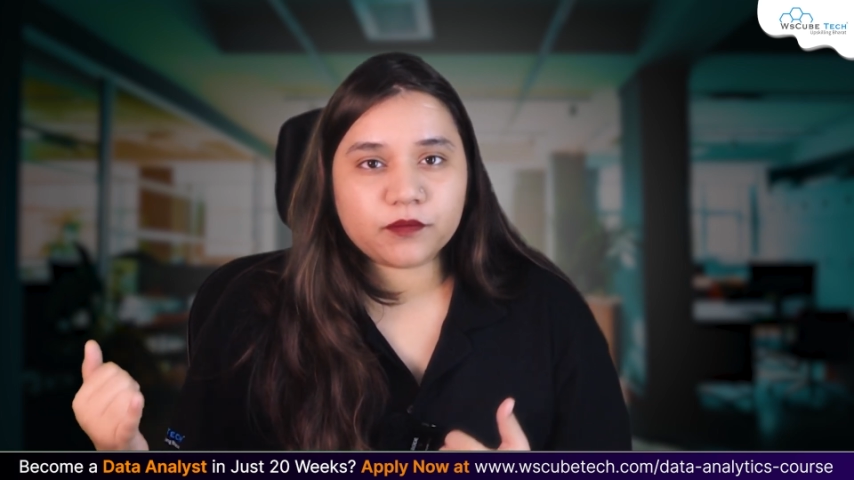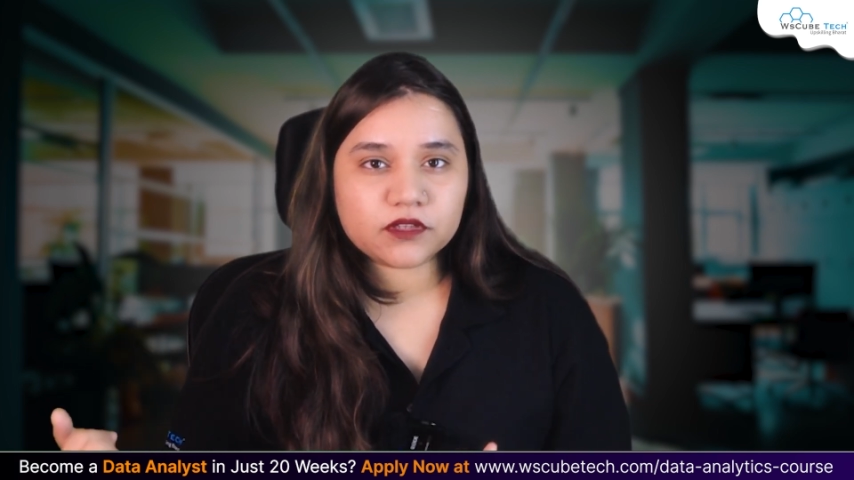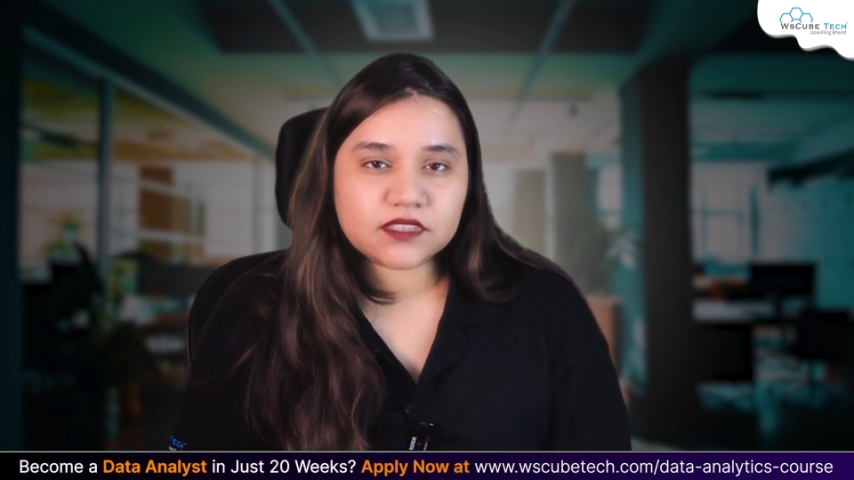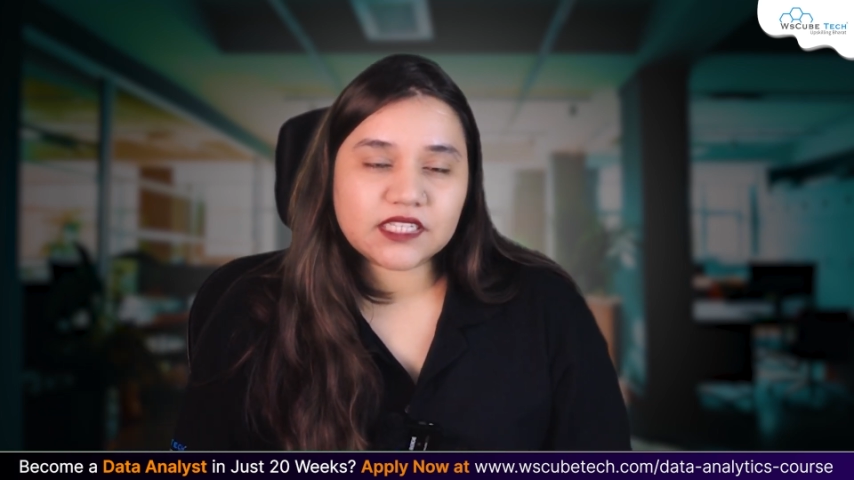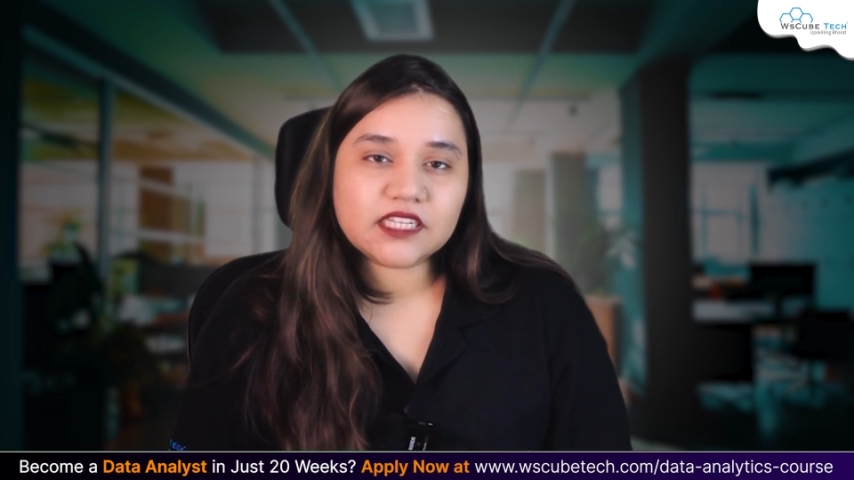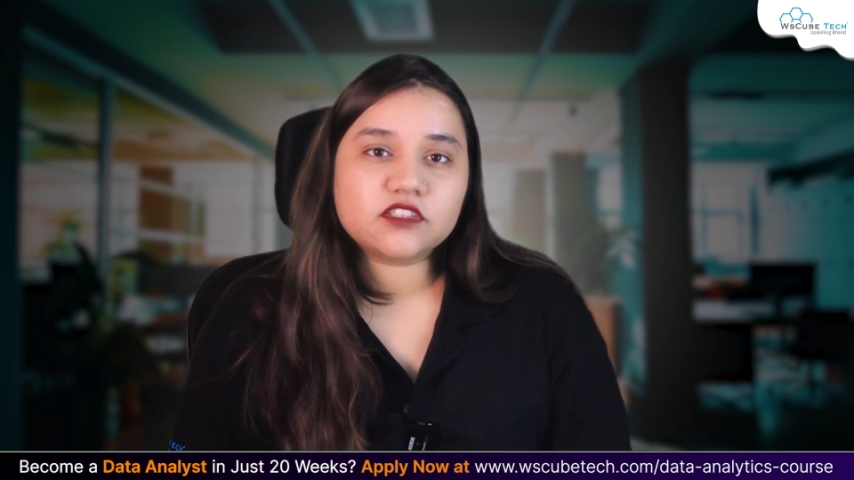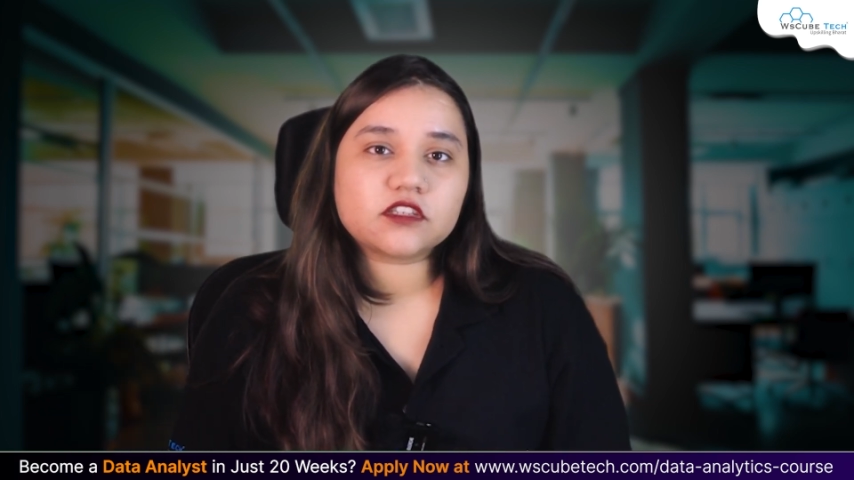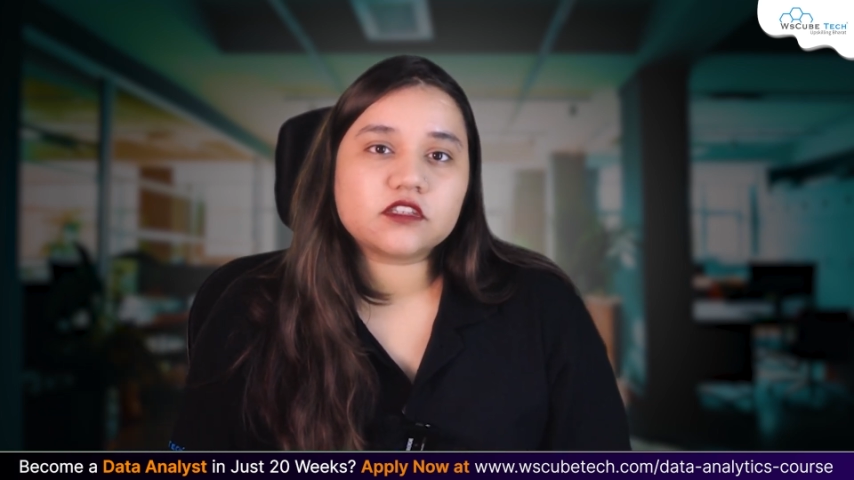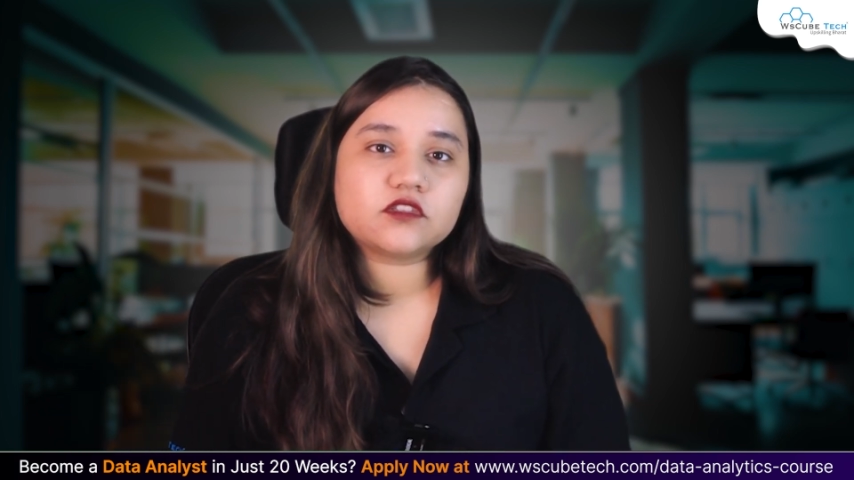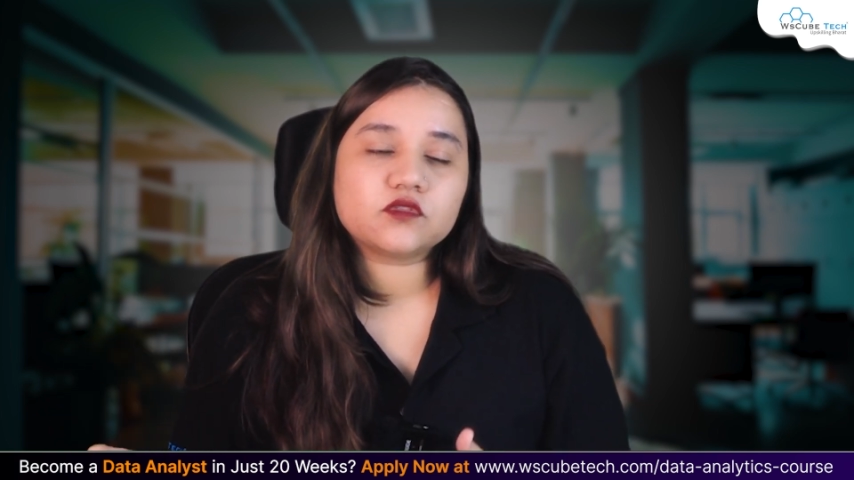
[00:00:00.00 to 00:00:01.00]

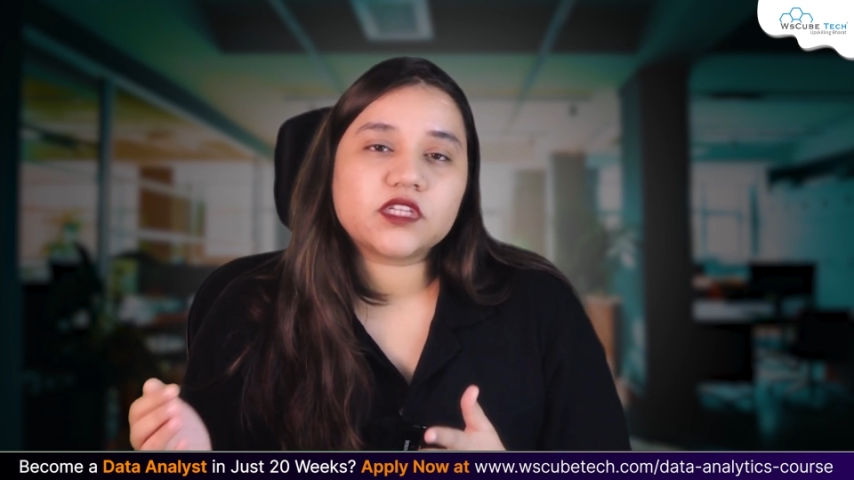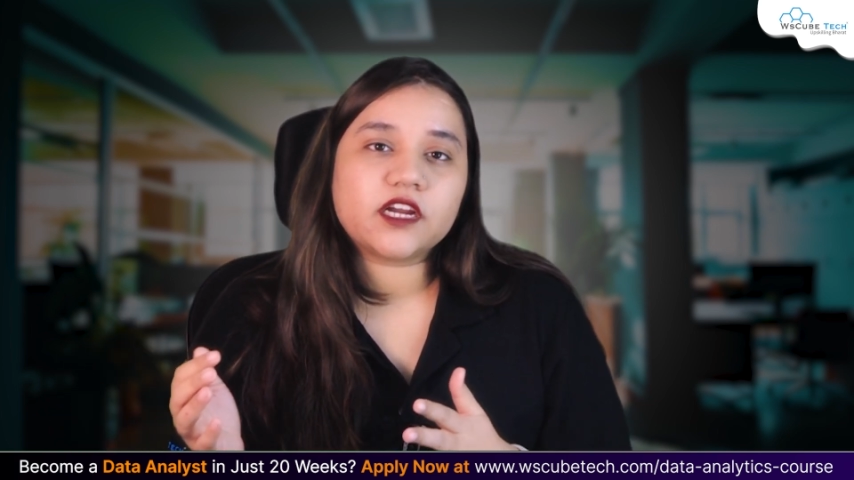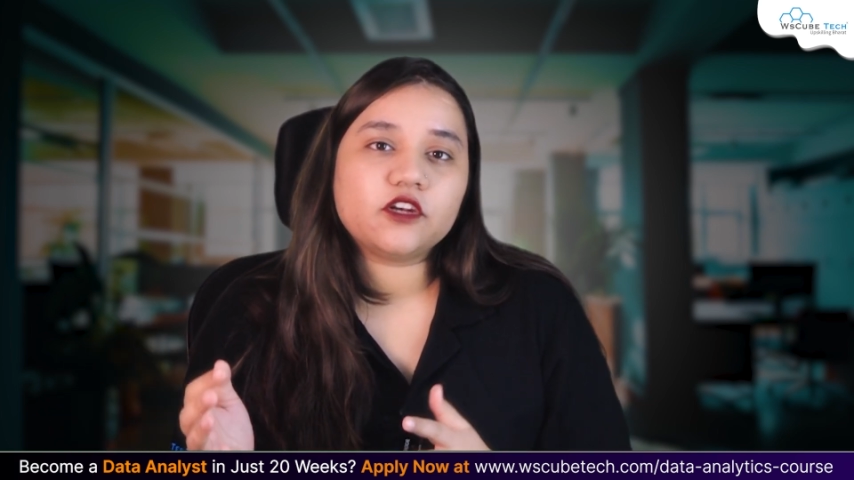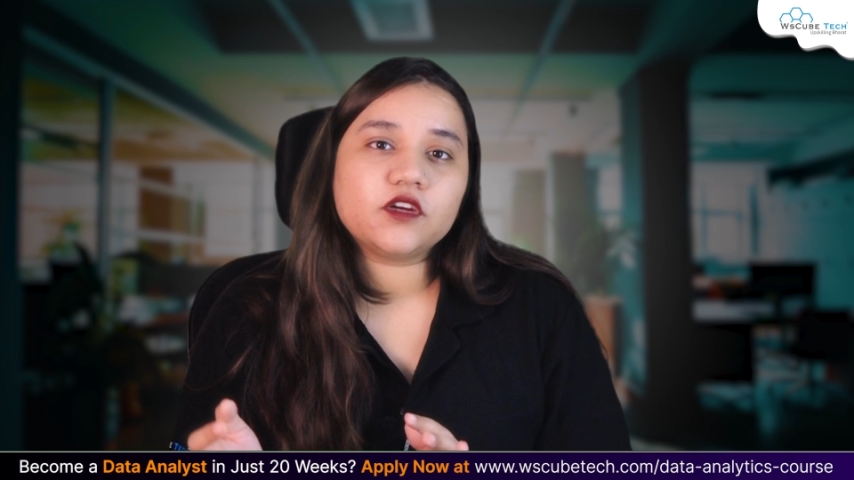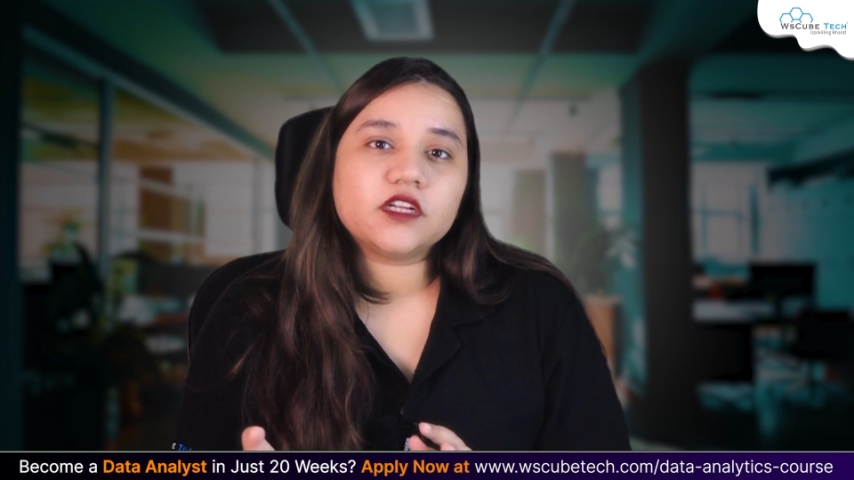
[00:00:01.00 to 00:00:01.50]
procedure so that you